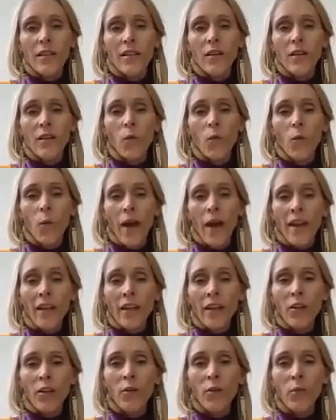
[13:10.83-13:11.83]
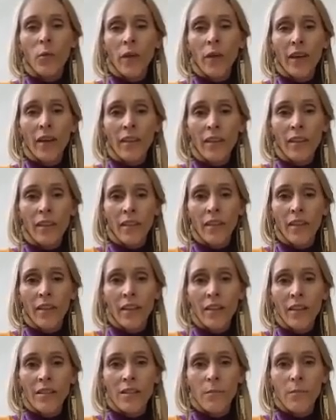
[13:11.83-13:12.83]
when you're with
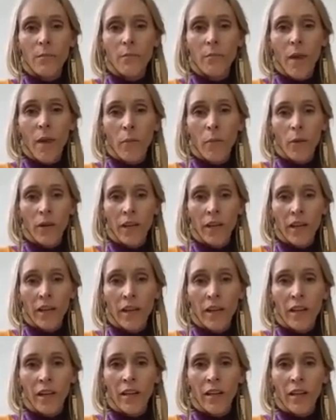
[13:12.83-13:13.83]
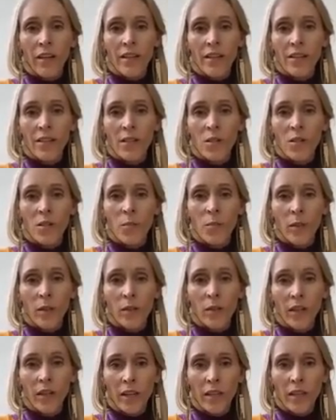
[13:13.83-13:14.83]
this memory, this
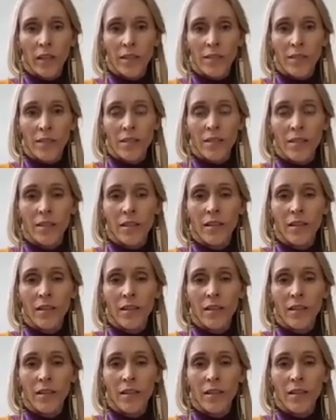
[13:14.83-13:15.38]
experience,